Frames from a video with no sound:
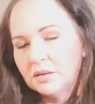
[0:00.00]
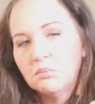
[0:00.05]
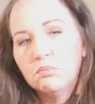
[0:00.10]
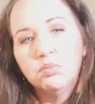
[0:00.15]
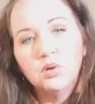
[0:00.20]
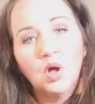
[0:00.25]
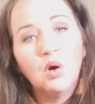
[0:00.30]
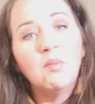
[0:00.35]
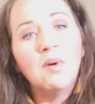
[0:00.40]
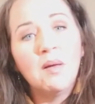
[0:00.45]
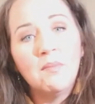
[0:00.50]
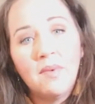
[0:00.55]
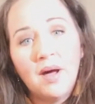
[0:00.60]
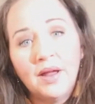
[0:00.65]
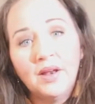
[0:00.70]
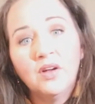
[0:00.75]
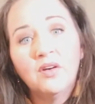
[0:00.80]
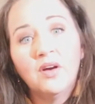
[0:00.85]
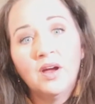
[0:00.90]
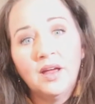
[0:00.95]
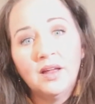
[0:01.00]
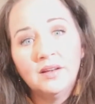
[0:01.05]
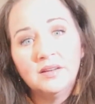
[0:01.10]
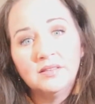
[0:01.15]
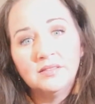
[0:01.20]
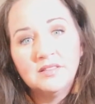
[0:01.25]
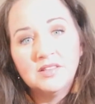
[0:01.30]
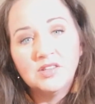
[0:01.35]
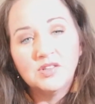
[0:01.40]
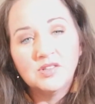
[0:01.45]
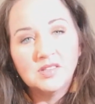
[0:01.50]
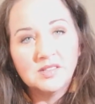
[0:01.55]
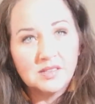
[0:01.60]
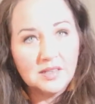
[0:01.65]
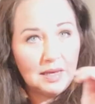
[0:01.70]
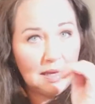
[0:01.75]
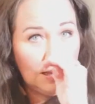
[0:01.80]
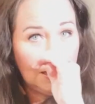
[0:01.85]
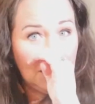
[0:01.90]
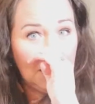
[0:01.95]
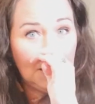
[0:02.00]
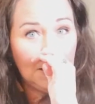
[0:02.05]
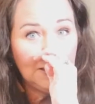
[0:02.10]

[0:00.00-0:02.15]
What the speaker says: blow my mind great. Seriously,